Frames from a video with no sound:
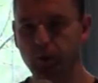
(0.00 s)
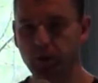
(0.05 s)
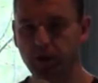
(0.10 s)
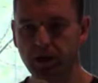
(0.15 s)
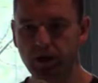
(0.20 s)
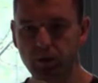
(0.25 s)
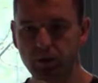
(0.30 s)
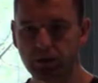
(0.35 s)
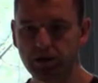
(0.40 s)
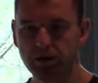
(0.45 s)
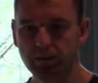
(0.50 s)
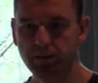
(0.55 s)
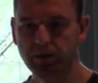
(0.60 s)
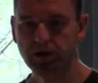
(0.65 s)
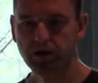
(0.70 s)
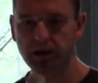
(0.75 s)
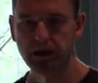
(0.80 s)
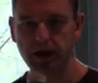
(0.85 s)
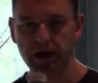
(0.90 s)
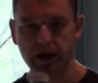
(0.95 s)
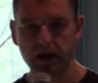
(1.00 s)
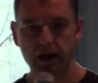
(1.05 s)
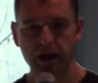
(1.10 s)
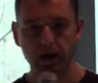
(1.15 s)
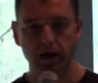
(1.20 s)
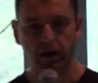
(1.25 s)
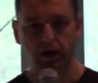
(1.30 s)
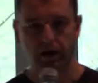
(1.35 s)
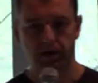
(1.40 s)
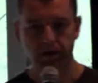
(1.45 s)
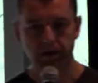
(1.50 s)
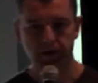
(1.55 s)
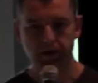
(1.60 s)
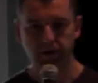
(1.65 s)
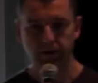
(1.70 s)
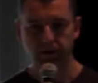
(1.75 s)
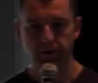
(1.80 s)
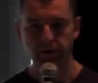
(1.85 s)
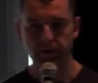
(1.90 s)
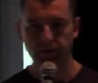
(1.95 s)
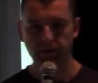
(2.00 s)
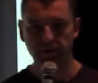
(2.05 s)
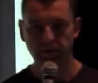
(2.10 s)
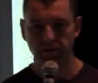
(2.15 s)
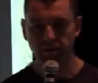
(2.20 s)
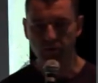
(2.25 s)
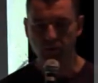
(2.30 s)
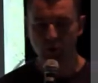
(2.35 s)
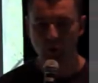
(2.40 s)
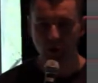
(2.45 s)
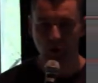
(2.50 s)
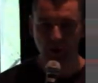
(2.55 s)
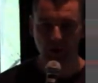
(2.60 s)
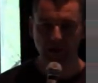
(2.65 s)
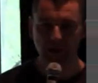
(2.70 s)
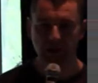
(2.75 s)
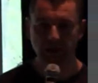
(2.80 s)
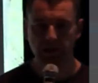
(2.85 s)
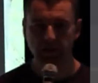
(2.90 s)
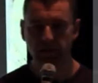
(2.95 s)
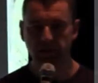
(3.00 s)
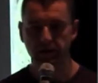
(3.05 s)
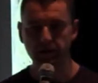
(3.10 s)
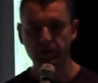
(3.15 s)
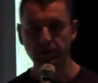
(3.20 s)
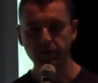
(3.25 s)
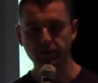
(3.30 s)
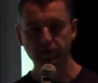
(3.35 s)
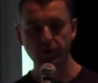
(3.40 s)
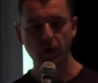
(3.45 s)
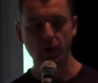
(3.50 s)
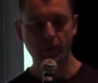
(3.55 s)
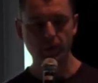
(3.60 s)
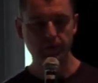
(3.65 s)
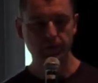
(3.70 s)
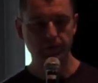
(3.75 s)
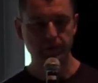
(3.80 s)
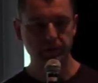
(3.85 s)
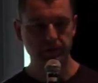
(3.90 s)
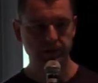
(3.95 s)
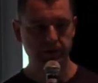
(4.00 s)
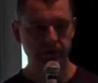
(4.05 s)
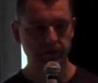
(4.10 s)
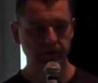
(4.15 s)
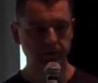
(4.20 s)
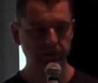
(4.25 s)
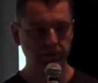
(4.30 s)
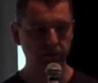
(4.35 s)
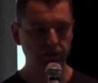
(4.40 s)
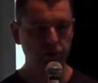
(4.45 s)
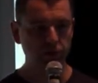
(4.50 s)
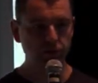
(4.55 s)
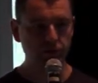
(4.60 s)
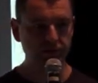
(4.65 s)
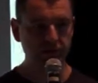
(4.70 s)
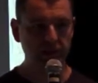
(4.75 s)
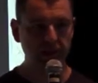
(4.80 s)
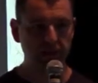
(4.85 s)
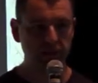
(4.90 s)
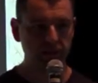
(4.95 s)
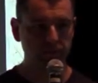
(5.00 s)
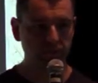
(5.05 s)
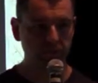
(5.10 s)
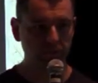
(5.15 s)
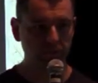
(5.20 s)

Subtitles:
we will be working from the kubectl